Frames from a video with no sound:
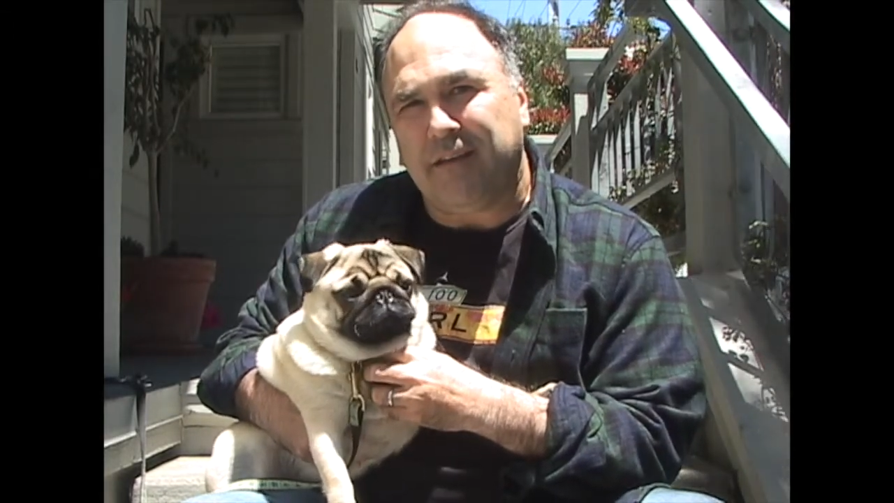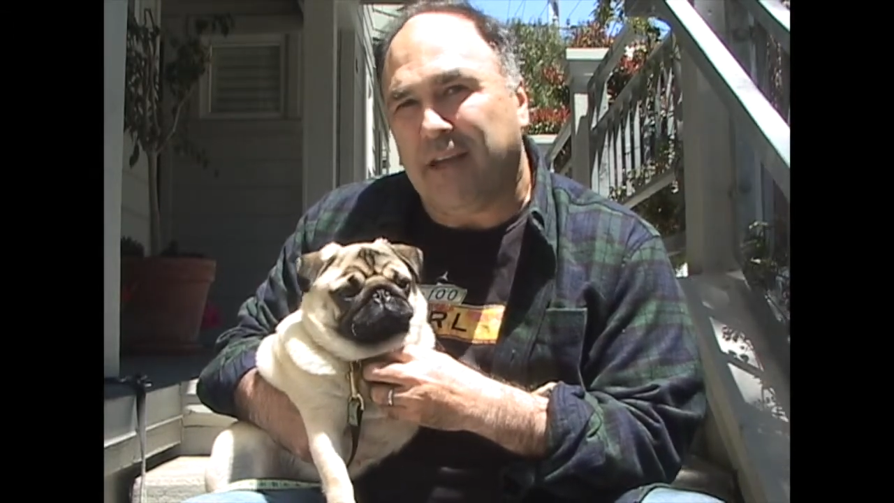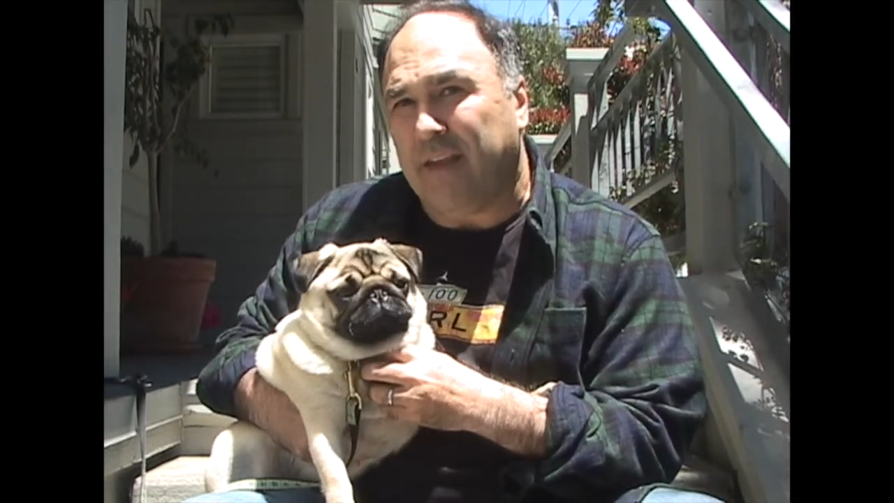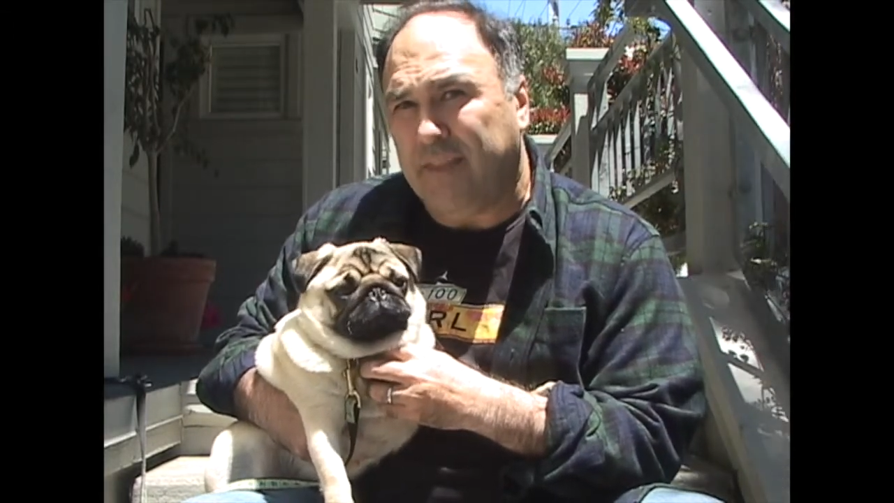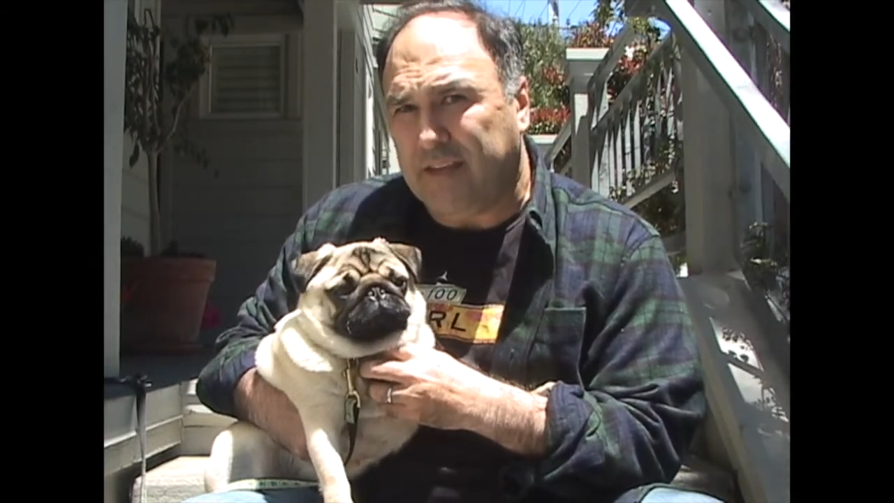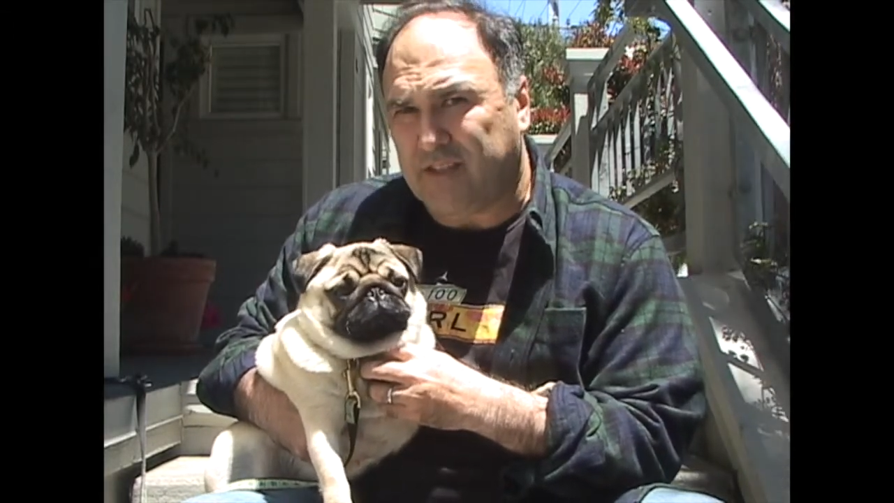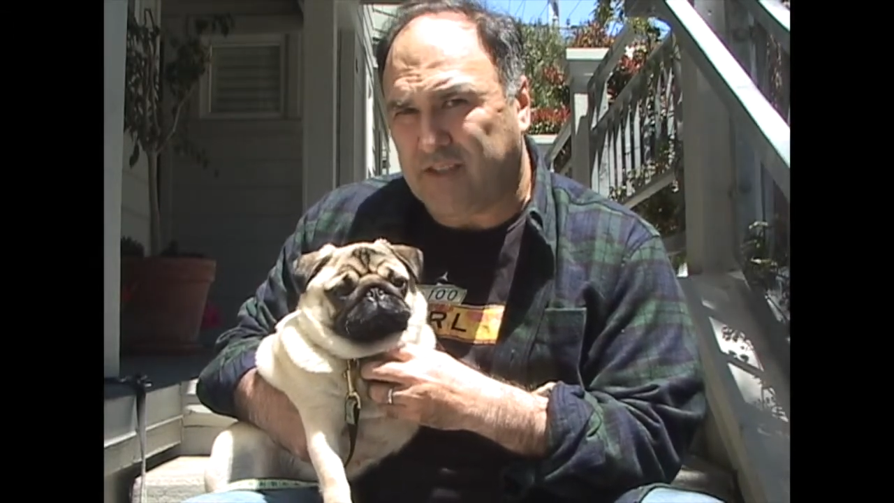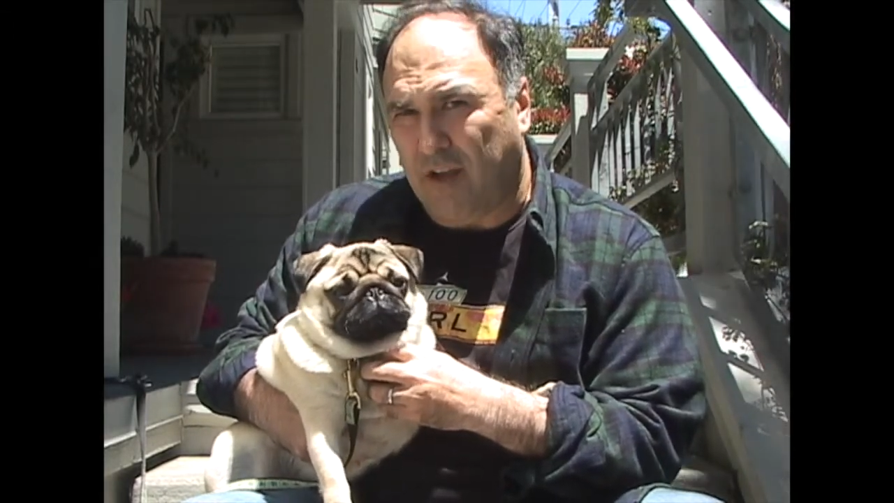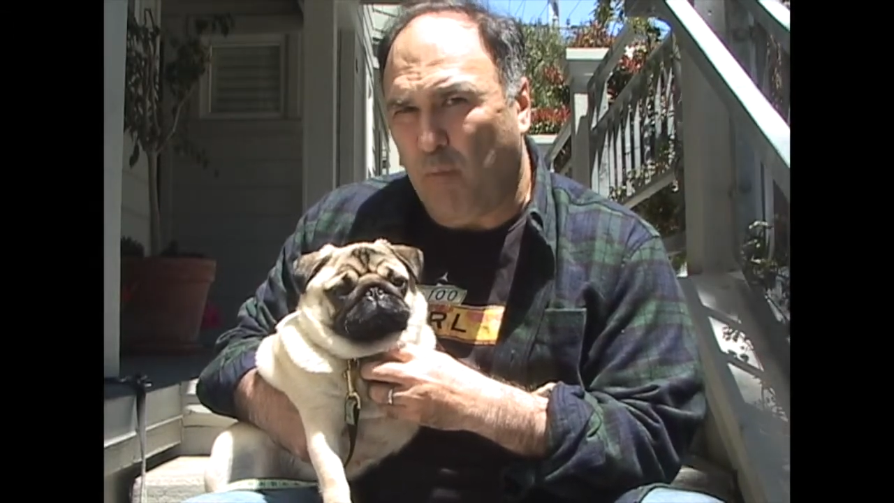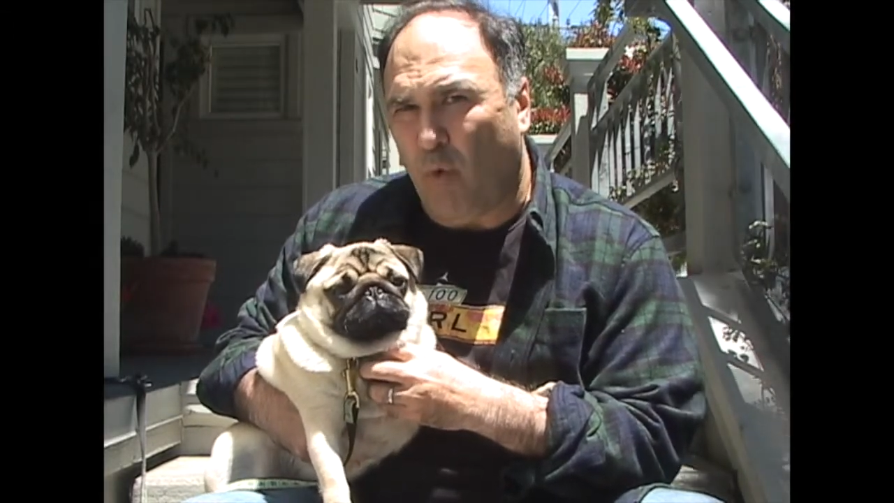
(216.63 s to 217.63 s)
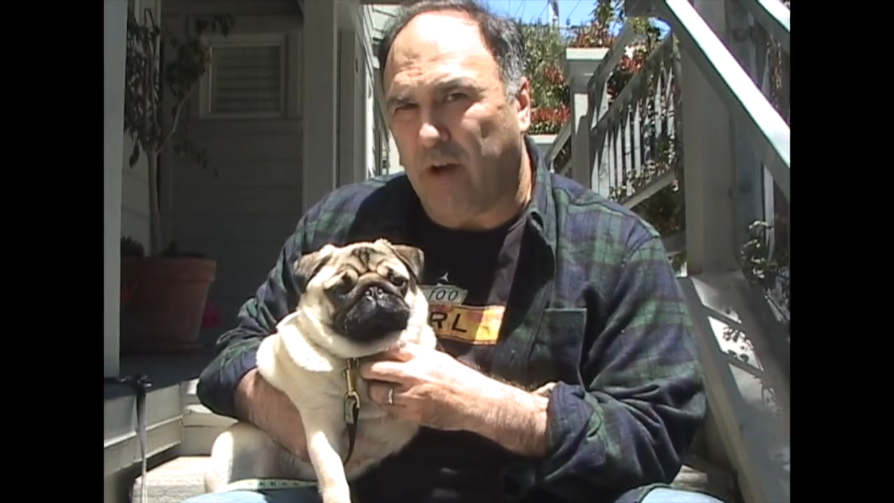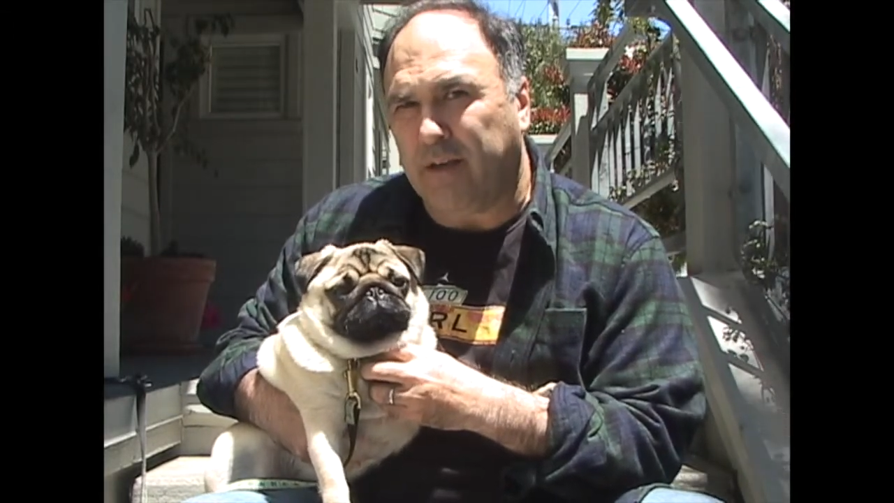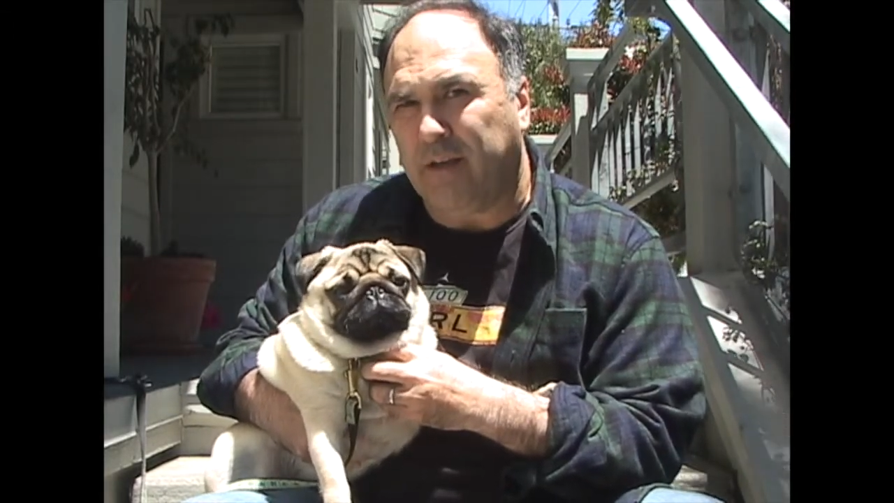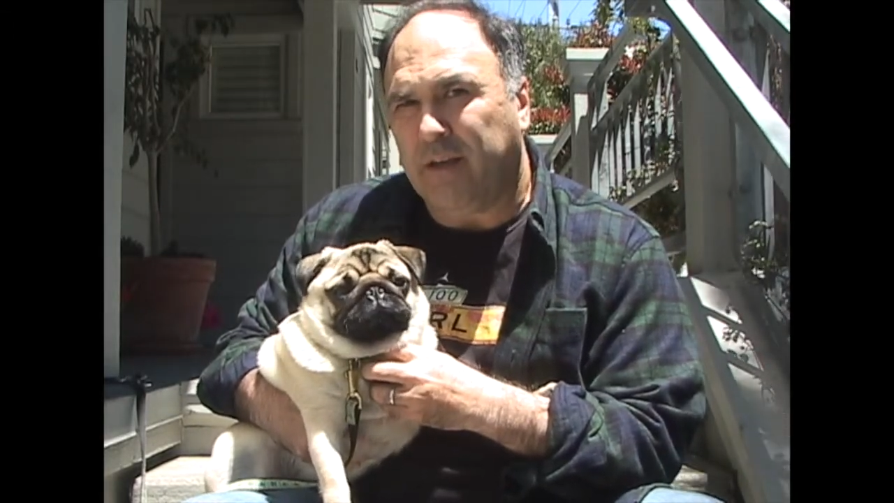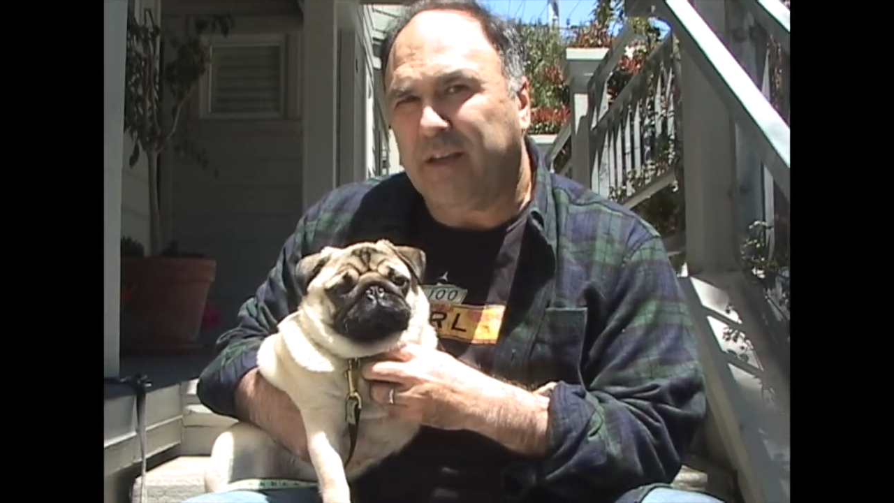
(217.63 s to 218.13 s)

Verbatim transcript: And this someone